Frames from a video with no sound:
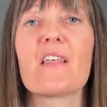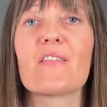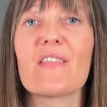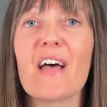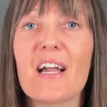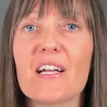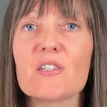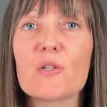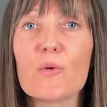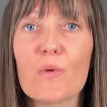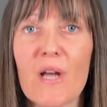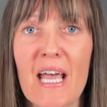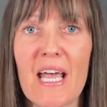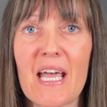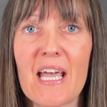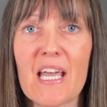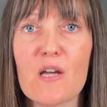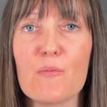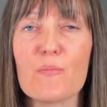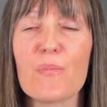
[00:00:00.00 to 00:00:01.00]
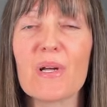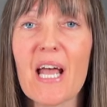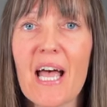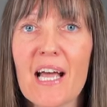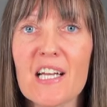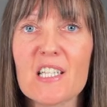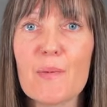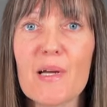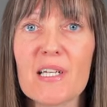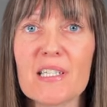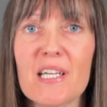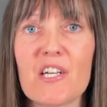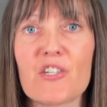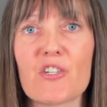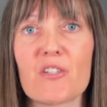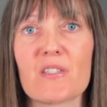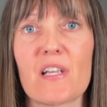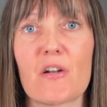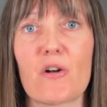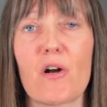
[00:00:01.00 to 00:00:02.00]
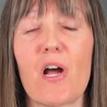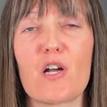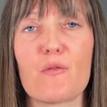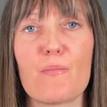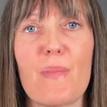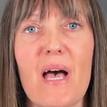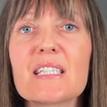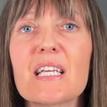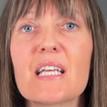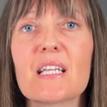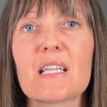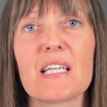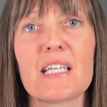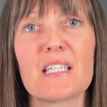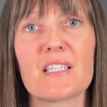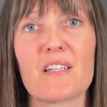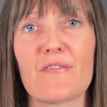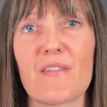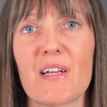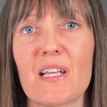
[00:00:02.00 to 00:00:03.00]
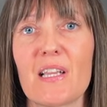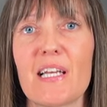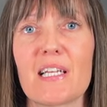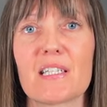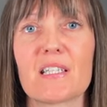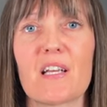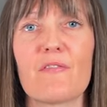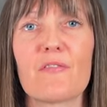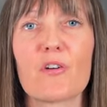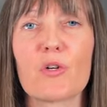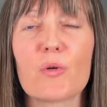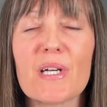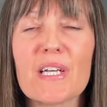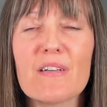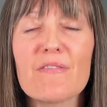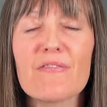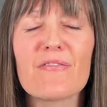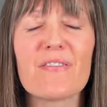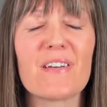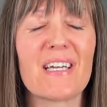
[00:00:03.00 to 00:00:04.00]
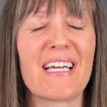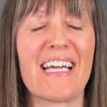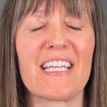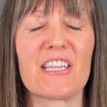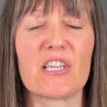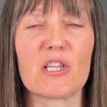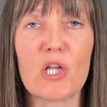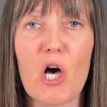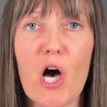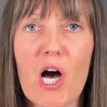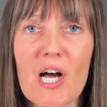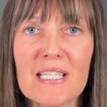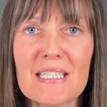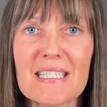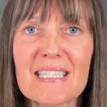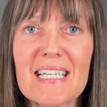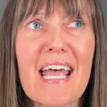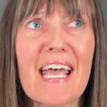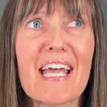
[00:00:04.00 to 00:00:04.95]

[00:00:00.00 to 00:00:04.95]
That is okay, but expectations that are unmet can lead to feelings of grief and loss.